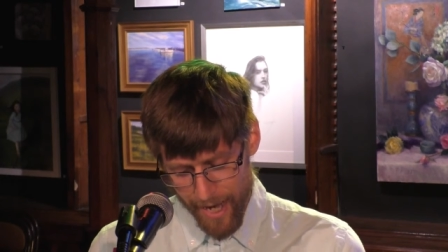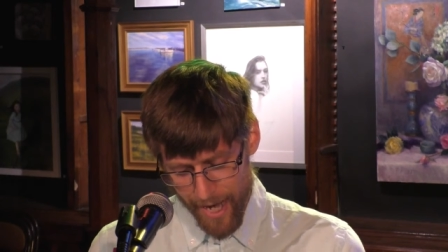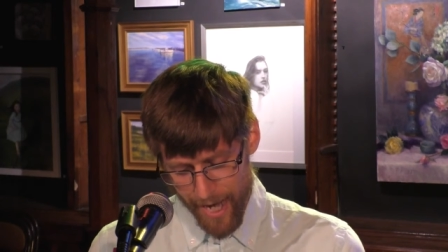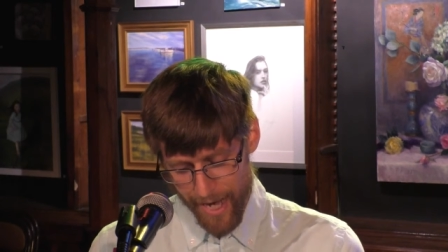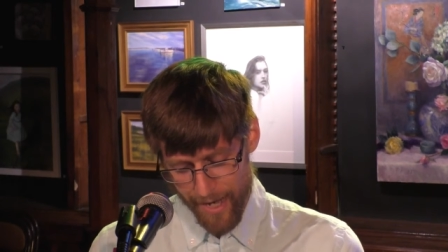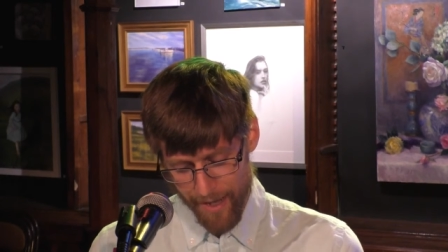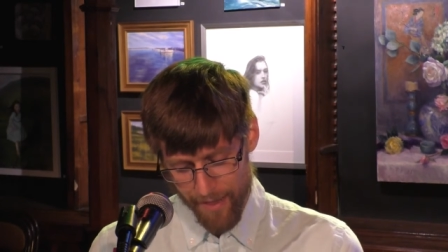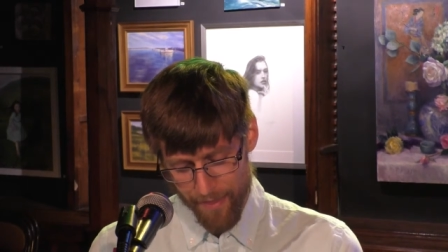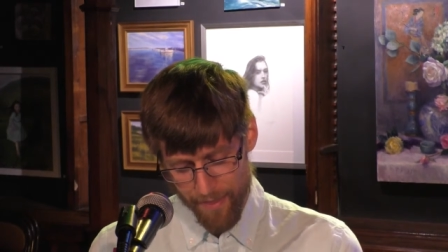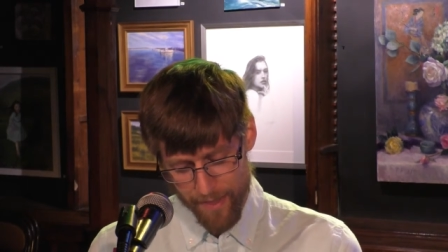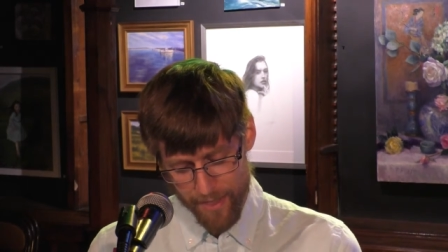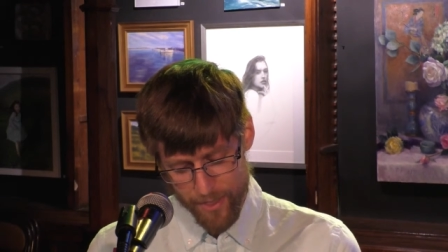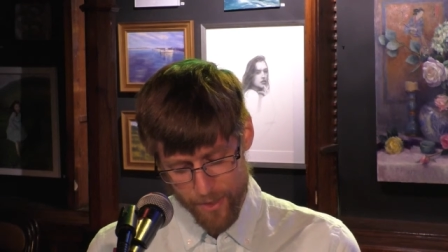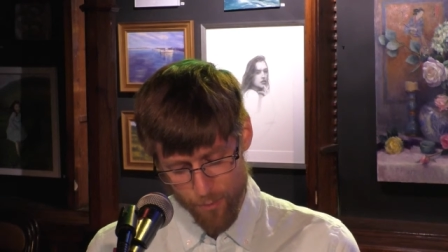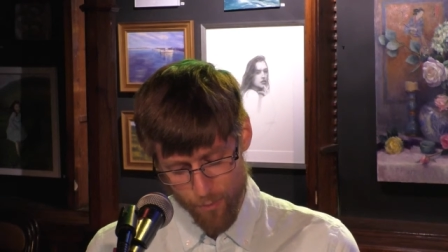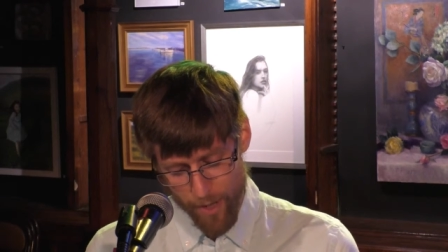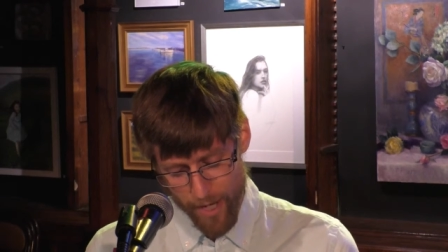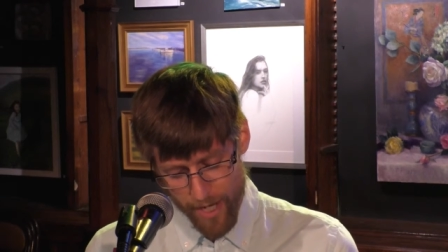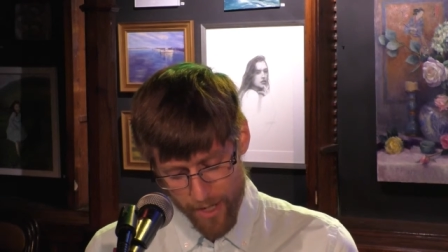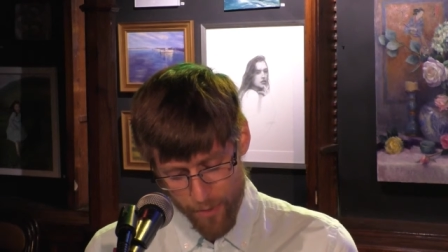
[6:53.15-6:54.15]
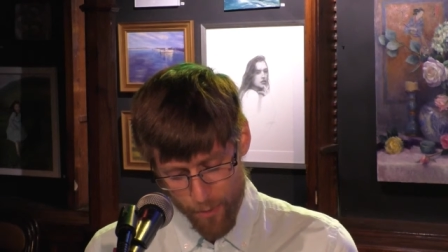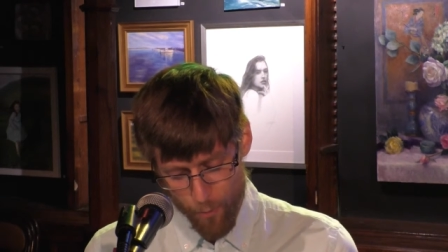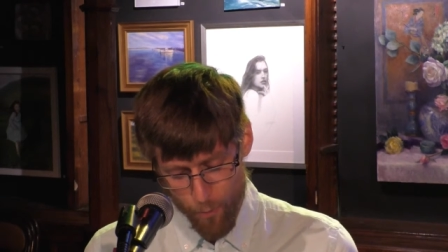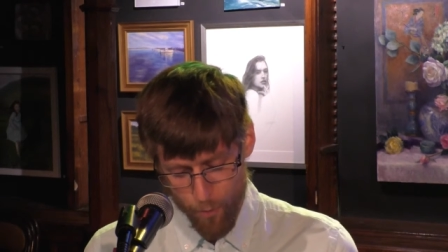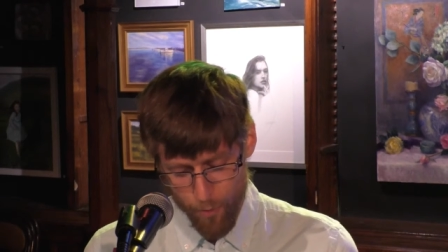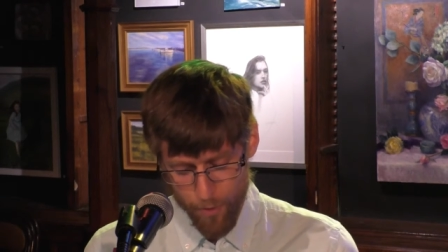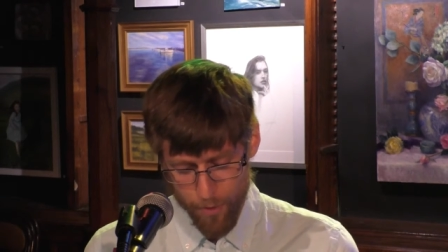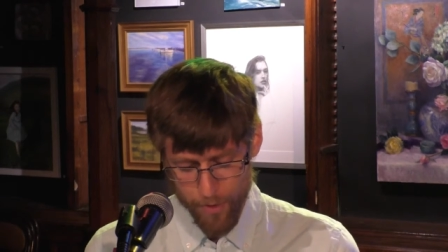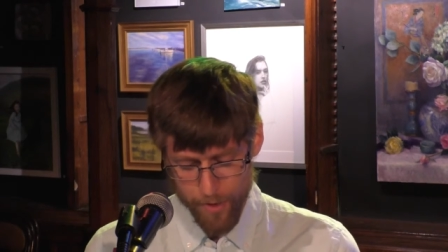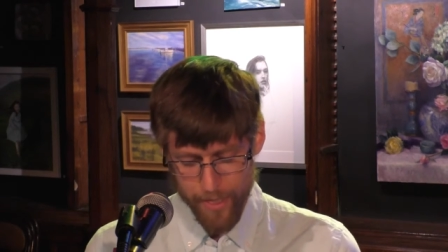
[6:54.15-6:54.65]
And in this way, the
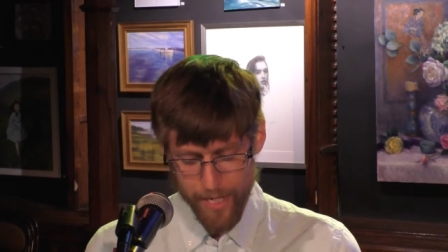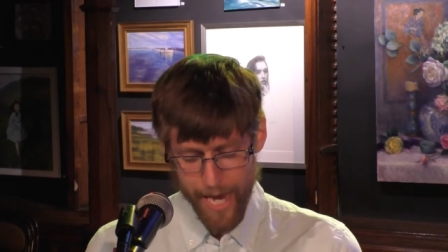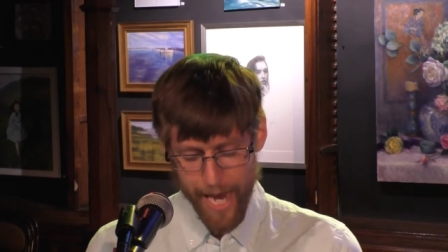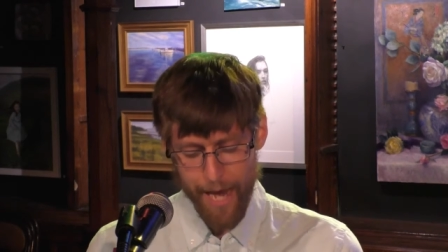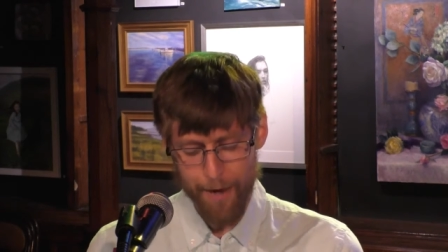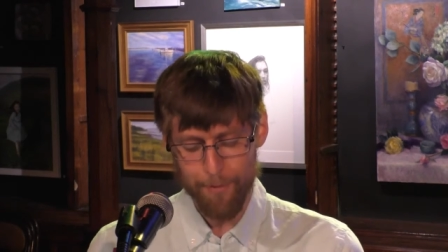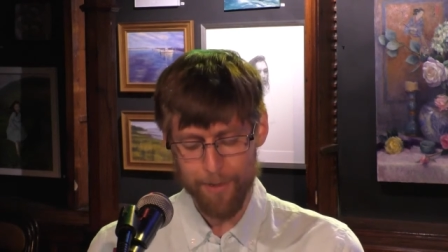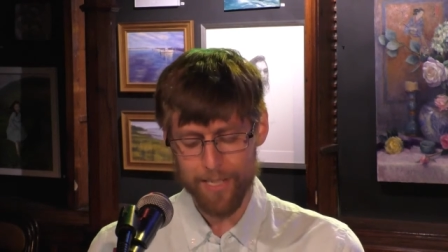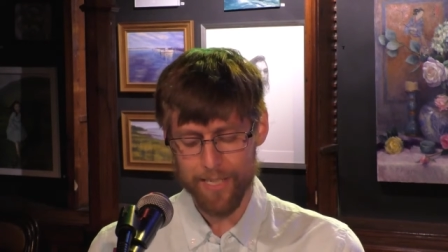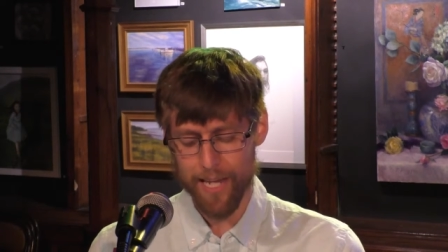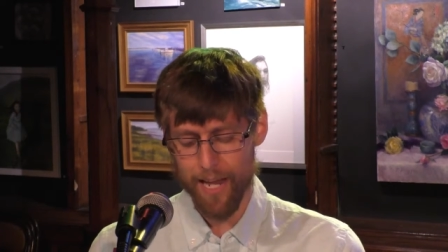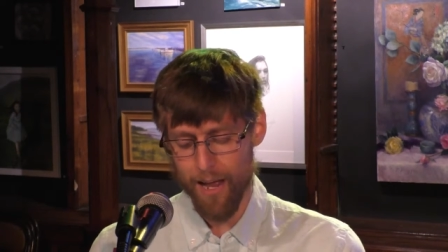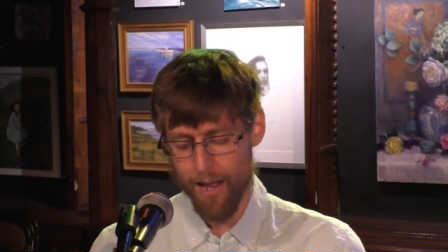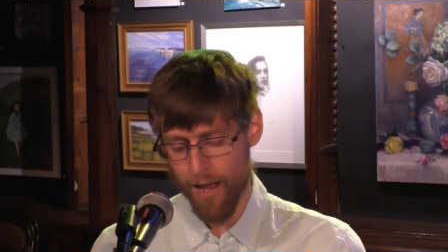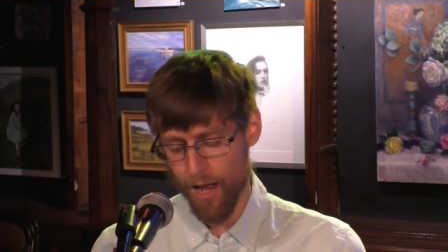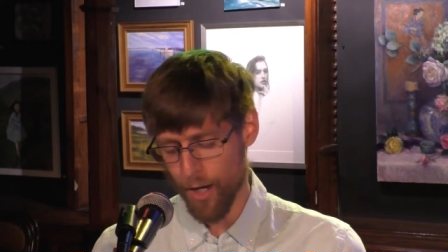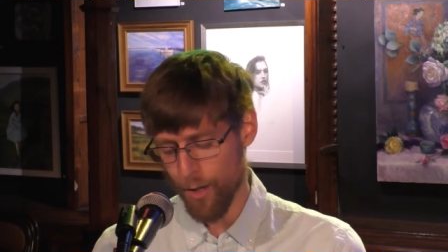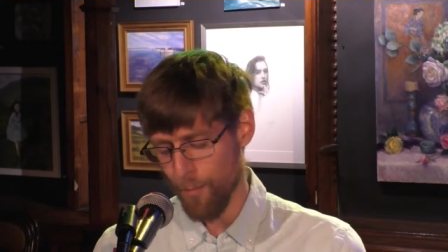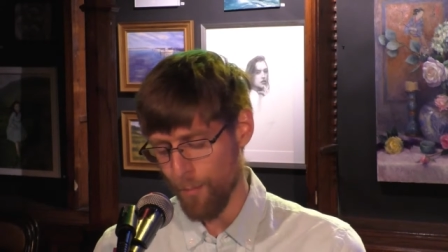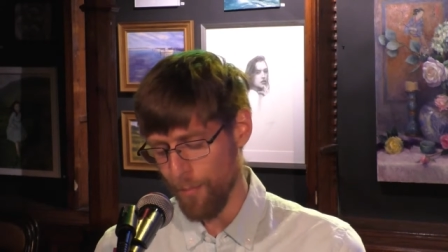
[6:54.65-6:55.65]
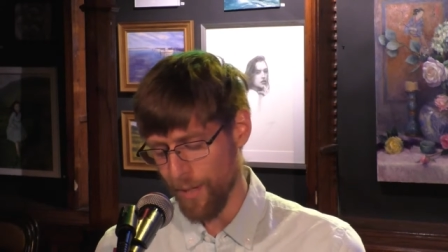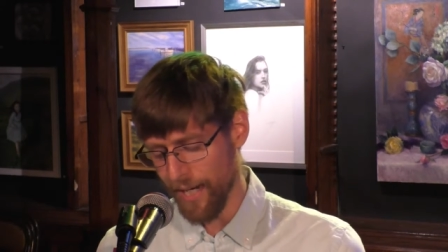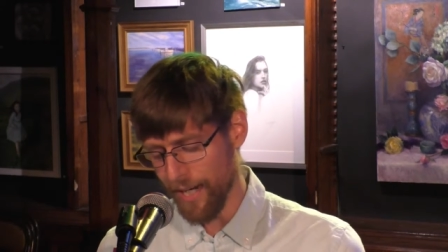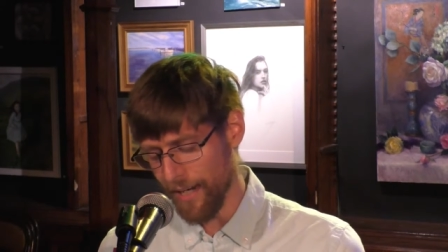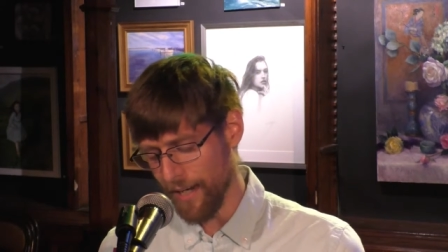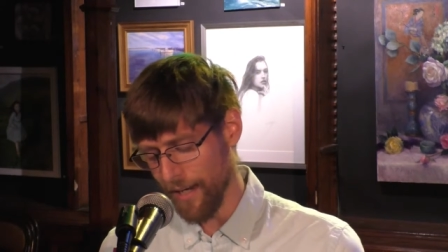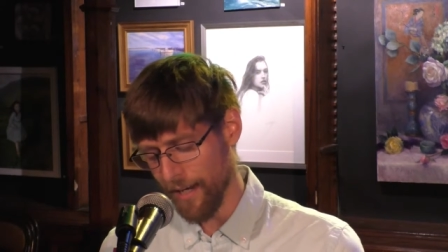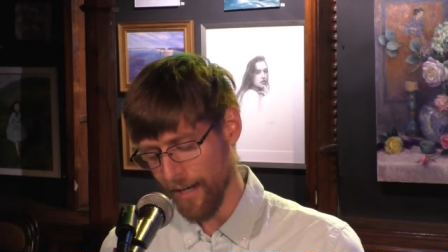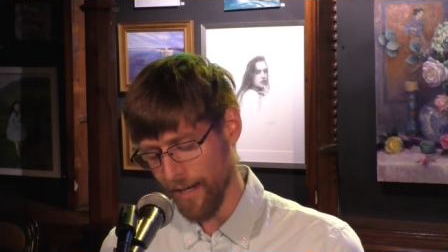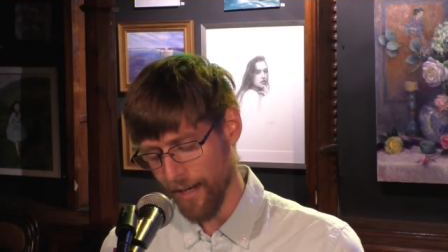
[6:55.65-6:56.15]
world carries on
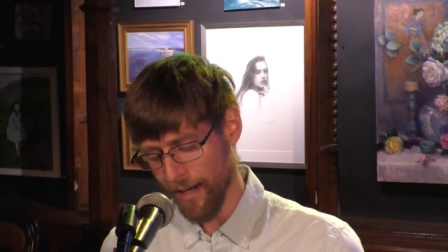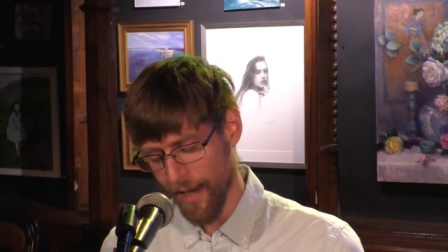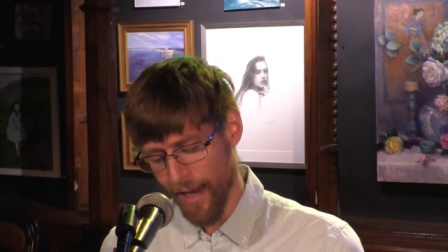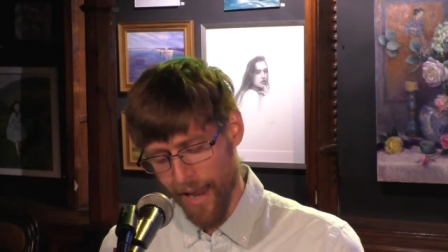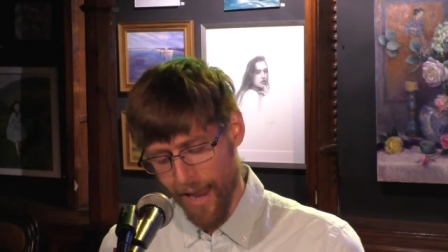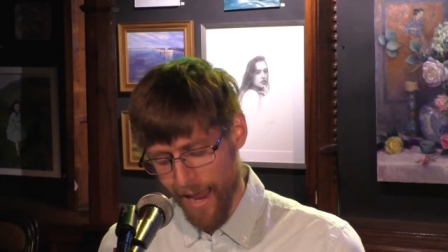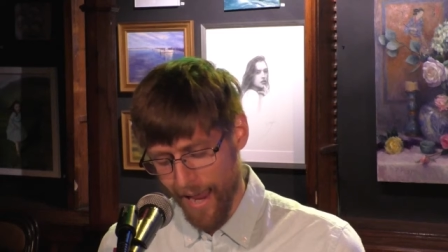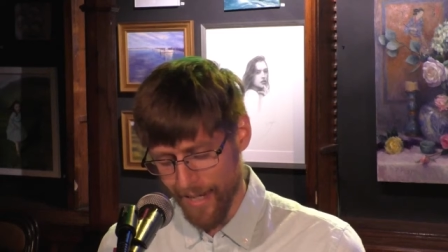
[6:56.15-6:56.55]
beating